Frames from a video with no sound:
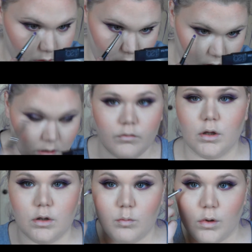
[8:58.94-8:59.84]
yeah, and I
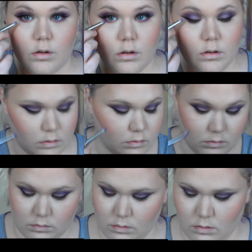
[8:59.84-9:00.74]
didn't blend it out
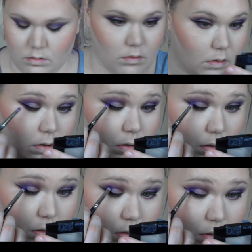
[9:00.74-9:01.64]
very far either. I
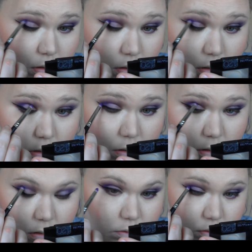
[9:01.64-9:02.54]
just
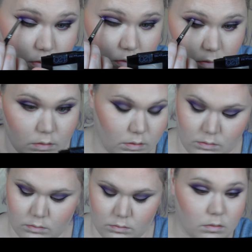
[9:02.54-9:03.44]
let it go.
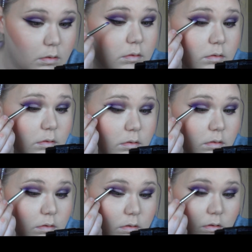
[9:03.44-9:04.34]
And as you
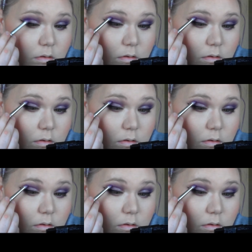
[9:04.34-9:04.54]
can see,